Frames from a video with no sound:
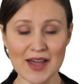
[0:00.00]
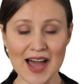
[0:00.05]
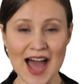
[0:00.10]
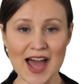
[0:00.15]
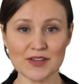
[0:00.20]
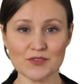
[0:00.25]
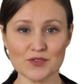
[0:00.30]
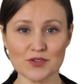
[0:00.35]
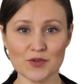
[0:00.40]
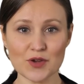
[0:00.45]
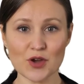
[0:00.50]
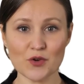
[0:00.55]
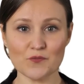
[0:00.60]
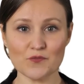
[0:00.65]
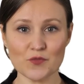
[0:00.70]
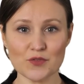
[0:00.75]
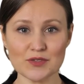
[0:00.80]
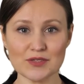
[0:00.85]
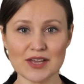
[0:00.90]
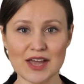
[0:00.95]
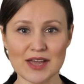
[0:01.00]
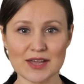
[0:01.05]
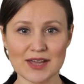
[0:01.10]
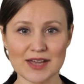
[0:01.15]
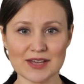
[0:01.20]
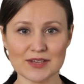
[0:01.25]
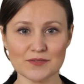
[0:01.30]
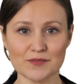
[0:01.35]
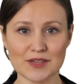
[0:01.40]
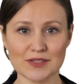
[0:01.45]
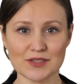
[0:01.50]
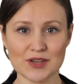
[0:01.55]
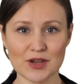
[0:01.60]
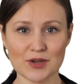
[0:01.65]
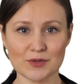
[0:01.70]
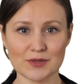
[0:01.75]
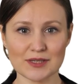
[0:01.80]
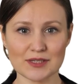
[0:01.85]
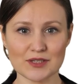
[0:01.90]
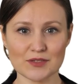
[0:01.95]
After over a decade of
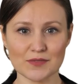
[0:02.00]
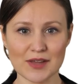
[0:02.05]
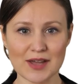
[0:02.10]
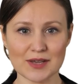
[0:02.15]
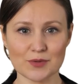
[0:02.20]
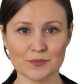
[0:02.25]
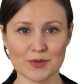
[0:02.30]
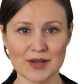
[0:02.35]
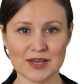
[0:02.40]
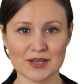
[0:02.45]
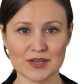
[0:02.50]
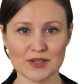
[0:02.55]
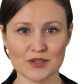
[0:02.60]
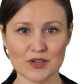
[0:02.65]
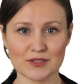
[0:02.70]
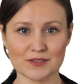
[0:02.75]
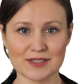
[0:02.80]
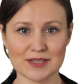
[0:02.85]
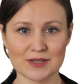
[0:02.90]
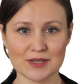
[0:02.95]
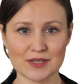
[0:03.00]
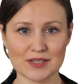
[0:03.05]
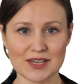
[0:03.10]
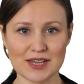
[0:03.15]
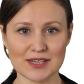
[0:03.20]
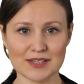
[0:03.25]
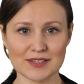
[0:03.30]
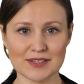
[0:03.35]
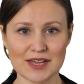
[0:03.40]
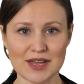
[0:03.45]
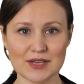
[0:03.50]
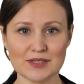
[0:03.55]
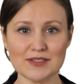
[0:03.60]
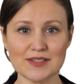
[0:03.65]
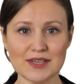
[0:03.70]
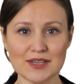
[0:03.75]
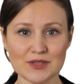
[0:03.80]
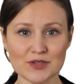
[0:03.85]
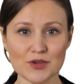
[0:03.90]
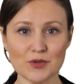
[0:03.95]
internally developing and using the
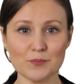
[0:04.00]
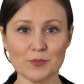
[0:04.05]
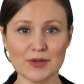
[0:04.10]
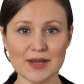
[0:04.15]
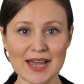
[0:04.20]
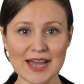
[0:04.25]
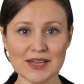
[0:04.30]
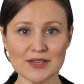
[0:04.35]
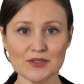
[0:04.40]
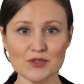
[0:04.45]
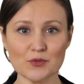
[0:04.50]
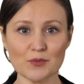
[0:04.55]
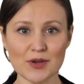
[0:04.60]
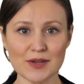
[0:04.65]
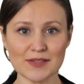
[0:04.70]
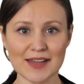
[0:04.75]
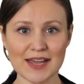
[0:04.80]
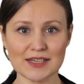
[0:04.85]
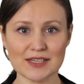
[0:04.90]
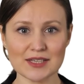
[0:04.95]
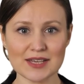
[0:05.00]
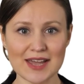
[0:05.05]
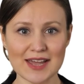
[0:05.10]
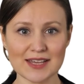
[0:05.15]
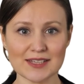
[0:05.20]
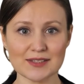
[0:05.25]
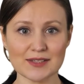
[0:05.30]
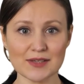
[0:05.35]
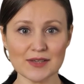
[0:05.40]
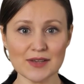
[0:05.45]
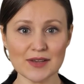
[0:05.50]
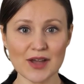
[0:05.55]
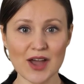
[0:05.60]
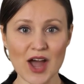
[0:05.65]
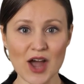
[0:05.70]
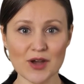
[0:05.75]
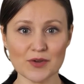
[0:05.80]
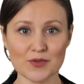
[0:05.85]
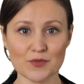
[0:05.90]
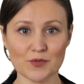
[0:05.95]
TCXC AAA to authenticate,
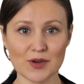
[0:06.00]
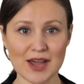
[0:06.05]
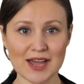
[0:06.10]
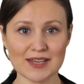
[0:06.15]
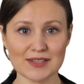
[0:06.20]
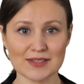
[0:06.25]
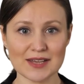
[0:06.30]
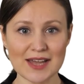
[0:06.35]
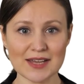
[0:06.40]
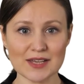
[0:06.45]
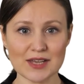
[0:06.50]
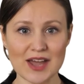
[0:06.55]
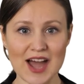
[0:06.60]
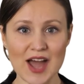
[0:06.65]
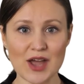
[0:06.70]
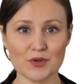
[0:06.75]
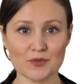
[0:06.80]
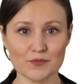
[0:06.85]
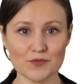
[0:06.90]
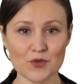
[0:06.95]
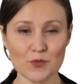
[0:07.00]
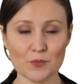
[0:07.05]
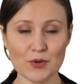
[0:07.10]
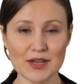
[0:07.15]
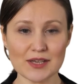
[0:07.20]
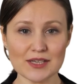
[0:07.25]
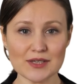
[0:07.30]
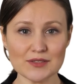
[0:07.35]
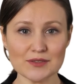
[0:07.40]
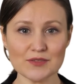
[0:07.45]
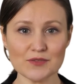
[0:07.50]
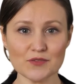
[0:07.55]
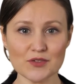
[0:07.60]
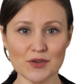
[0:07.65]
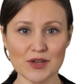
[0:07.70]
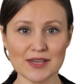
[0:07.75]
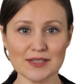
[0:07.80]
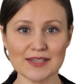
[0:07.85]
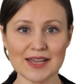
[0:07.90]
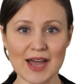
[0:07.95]
authorize, and account for billions of
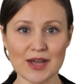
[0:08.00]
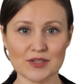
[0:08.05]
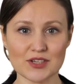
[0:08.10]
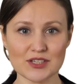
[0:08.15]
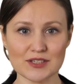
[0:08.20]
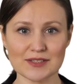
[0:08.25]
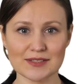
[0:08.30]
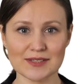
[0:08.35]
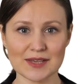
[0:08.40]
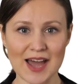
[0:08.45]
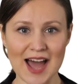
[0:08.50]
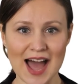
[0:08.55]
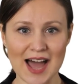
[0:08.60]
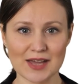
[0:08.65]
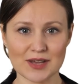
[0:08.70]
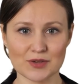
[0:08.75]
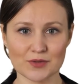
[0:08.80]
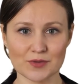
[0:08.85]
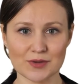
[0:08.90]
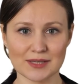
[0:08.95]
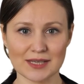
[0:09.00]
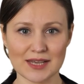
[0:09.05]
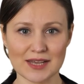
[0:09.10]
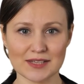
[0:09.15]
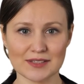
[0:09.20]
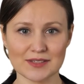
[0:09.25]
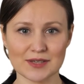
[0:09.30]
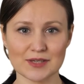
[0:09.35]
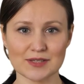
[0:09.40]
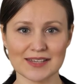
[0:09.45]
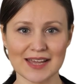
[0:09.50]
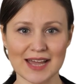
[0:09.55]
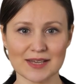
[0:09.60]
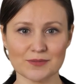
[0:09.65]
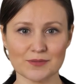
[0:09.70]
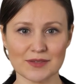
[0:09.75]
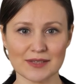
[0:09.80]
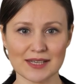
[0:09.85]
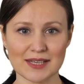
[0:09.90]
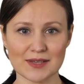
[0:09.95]
transactions accurately and
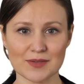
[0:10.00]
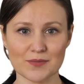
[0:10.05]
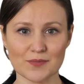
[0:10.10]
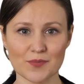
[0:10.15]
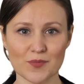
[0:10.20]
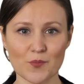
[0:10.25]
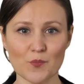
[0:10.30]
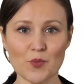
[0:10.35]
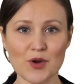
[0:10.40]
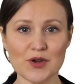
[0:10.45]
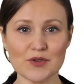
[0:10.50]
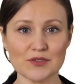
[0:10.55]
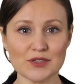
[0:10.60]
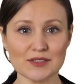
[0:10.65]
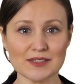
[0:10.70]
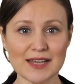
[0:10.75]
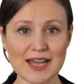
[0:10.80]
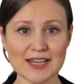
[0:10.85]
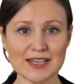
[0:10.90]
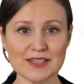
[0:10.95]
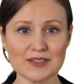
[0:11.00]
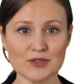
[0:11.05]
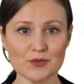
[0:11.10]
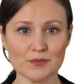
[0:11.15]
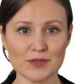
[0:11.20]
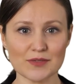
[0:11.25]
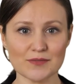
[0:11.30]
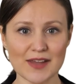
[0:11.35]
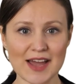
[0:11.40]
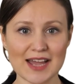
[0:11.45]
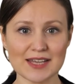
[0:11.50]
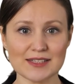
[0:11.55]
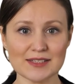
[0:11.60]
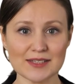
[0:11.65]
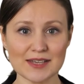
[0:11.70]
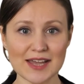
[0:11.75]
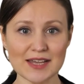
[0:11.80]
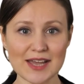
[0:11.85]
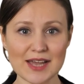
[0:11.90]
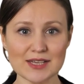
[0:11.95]
successfully, we have decided to
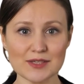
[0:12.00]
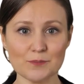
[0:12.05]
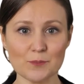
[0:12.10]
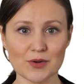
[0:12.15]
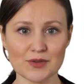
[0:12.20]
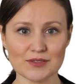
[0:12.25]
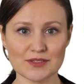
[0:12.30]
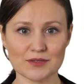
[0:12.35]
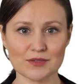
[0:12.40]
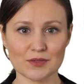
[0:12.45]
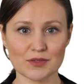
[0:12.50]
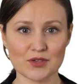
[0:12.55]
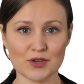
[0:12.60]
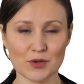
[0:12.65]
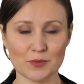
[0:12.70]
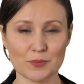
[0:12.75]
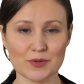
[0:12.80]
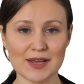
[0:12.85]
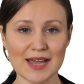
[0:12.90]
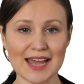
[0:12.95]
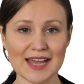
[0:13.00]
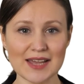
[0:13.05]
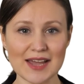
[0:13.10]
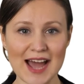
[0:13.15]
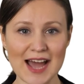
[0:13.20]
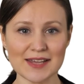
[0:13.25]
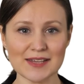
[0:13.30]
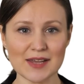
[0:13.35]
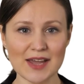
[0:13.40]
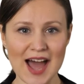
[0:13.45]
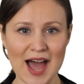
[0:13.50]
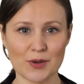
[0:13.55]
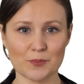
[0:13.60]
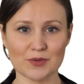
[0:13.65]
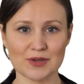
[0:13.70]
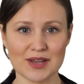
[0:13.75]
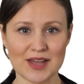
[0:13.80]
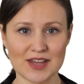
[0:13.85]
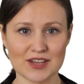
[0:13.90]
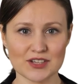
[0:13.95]
invest in exposing the AAA as an
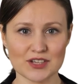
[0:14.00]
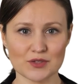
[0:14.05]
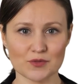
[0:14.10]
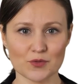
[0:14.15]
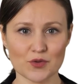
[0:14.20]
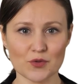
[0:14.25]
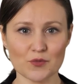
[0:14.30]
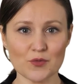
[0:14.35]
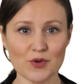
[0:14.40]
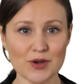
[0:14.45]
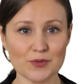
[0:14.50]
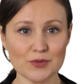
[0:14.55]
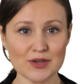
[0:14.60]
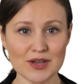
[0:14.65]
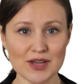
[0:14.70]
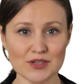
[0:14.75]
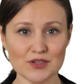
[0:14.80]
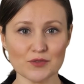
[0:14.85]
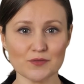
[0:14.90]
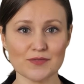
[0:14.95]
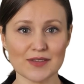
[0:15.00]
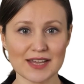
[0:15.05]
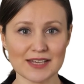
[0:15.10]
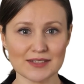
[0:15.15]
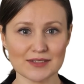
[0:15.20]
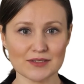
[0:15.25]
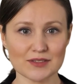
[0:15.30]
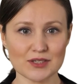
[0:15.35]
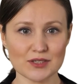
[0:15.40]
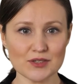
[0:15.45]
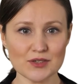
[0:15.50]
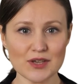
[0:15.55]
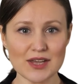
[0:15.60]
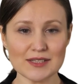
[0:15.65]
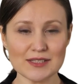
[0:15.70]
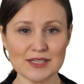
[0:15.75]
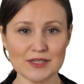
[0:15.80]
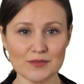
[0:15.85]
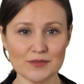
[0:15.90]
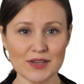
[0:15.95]
application programming interface to
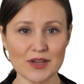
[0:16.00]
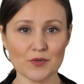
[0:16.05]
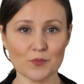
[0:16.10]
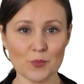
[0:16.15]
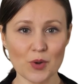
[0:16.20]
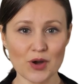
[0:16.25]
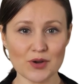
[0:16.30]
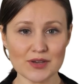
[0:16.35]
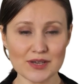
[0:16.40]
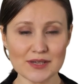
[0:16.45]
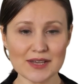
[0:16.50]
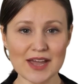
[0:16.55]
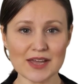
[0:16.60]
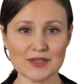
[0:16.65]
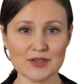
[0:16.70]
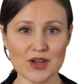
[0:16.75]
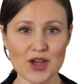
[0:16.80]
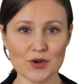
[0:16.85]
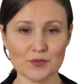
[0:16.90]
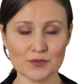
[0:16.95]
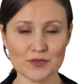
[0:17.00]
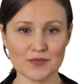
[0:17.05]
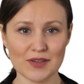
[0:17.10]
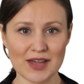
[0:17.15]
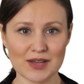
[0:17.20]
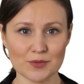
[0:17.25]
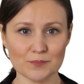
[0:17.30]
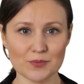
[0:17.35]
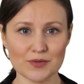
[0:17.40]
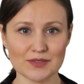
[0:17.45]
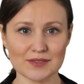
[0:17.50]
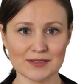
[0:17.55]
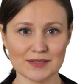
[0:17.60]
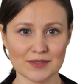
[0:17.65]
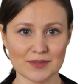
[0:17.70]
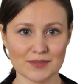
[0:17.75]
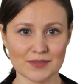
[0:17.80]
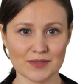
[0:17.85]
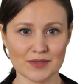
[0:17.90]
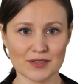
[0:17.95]
trusted third party telecom
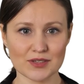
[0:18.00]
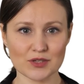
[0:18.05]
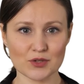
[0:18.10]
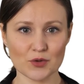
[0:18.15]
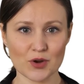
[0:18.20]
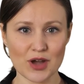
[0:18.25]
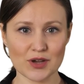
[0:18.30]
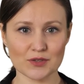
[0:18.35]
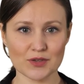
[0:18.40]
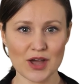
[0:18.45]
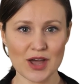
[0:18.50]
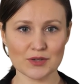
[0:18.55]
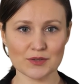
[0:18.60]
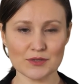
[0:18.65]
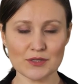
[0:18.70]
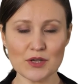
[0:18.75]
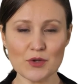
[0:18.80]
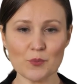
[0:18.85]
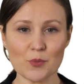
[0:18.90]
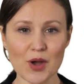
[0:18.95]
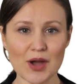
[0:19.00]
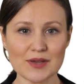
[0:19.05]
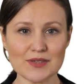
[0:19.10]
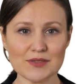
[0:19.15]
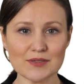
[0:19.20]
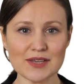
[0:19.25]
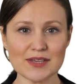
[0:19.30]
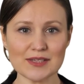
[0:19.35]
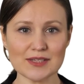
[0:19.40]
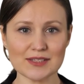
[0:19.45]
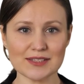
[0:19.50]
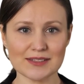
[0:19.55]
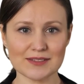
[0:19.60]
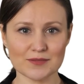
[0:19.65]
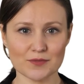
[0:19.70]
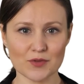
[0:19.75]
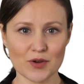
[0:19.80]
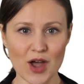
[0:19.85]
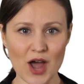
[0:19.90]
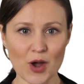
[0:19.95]
developers to unlock new possibilities
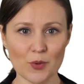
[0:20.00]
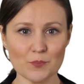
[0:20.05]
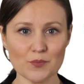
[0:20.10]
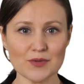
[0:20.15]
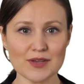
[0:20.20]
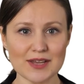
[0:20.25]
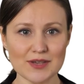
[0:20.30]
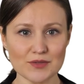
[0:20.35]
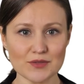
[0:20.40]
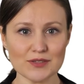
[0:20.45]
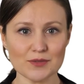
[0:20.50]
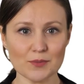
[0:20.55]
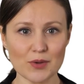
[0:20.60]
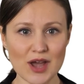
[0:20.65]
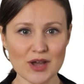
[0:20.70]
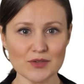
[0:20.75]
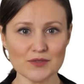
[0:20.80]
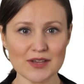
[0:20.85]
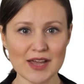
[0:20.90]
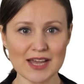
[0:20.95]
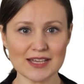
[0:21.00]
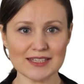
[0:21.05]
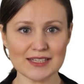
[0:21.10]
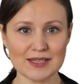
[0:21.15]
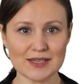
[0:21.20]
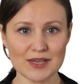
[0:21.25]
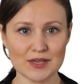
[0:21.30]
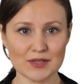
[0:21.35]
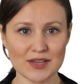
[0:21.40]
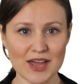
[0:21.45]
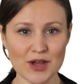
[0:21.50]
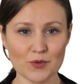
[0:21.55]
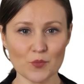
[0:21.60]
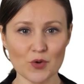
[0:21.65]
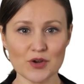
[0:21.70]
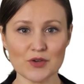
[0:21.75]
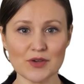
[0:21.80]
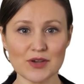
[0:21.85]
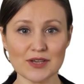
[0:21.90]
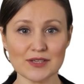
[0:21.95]
for operators modernizing their
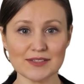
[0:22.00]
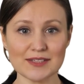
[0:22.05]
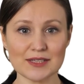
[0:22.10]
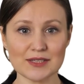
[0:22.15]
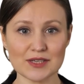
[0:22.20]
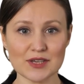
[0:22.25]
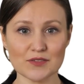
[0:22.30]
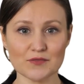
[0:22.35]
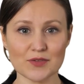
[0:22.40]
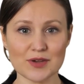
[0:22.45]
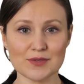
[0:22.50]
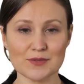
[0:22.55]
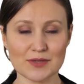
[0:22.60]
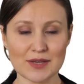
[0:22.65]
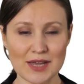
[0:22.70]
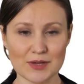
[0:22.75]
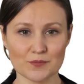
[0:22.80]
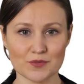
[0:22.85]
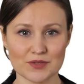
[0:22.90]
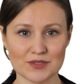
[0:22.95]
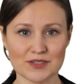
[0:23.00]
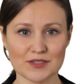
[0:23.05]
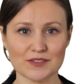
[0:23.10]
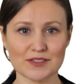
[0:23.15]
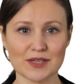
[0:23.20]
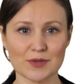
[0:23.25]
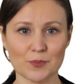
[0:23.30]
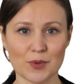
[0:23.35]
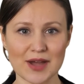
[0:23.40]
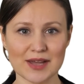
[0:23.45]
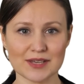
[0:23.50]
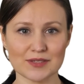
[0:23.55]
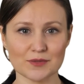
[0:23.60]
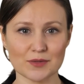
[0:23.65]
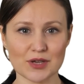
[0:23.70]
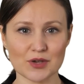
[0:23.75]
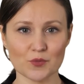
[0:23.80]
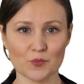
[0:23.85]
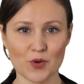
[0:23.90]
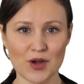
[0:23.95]
network using different flavors of CPaaS
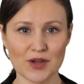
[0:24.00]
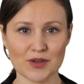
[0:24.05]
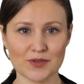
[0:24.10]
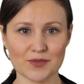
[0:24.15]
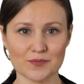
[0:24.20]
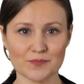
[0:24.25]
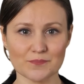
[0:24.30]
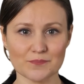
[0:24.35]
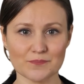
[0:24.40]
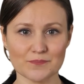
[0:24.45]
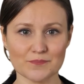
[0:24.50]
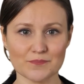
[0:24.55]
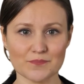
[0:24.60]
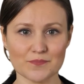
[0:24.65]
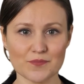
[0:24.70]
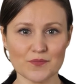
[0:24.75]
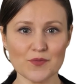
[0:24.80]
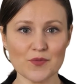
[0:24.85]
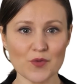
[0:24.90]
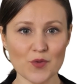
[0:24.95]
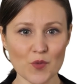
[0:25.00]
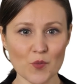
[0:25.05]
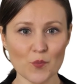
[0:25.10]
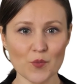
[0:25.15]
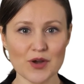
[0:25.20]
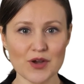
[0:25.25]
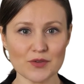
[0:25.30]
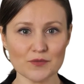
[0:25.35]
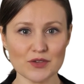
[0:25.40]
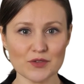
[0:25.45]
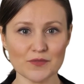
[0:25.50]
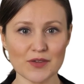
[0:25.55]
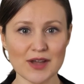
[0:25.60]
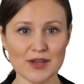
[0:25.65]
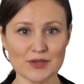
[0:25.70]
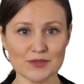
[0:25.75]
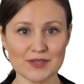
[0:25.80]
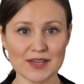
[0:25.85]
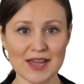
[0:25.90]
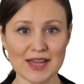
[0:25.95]
middleware. We have
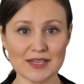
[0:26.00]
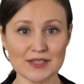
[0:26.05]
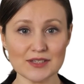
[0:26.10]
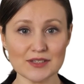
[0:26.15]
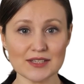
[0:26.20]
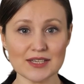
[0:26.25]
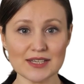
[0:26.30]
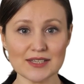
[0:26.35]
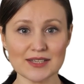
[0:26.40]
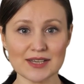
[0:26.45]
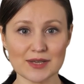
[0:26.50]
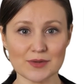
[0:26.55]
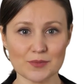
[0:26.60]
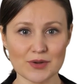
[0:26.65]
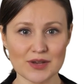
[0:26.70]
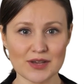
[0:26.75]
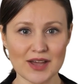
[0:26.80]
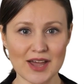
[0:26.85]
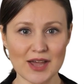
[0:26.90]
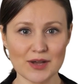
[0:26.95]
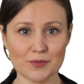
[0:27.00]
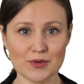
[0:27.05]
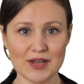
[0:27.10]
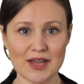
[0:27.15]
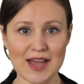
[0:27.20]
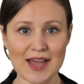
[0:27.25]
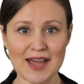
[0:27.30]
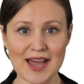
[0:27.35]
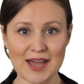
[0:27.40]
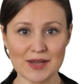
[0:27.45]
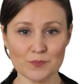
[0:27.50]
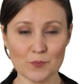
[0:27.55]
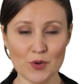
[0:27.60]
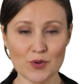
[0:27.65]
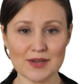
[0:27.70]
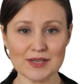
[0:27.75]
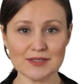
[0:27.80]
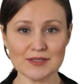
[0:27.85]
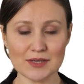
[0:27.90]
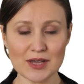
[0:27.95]
developed HTTP API
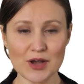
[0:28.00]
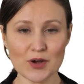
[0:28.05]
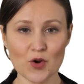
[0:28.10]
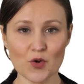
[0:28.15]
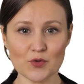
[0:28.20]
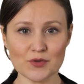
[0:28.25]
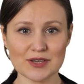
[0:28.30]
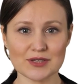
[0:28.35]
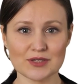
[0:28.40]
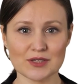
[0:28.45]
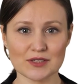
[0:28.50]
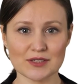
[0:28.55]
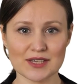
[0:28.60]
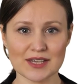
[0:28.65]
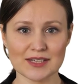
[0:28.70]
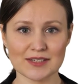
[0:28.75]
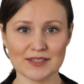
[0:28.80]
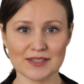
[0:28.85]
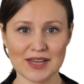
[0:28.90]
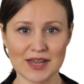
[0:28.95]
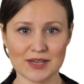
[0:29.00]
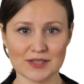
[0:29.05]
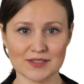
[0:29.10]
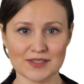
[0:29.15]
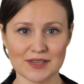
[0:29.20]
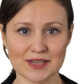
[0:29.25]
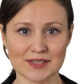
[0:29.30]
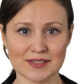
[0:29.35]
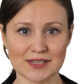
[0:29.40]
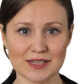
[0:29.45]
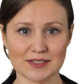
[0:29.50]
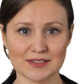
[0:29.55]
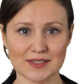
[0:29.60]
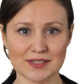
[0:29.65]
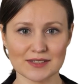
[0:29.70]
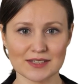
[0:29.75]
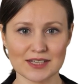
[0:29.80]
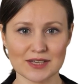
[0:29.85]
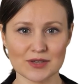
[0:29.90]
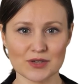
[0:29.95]
endpoints according to TCXC's
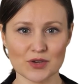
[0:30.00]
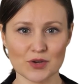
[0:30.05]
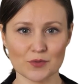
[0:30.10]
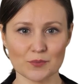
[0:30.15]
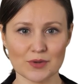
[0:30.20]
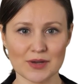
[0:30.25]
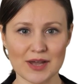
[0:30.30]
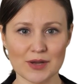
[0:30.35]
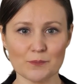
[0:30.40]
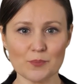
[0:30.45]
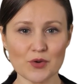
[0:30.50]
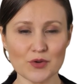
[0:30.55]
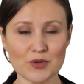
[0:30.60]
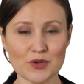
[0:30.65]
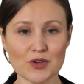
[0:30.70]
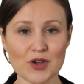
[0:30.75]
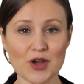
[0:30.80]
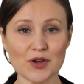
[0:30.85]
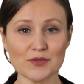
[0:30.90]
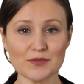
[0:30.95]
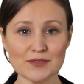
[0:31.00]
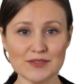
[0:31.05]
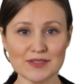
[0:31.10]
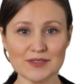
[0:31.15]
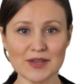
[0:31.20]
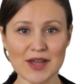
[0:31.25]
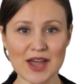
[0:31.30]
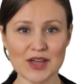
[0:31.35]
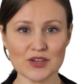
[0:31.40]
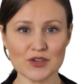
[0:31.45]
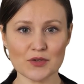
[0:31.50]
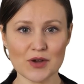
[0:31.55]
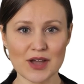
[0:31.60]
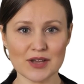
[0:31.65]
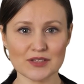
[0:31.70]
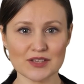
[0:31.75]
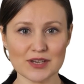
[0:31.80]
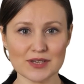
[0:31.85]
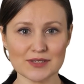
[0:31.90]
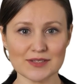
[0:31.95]
existing AAA protocols slash
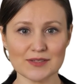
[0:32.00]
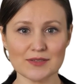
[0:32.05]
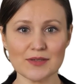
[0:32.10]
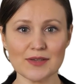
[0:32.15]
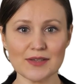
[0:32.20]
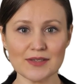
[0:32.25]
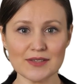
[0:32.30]
logics.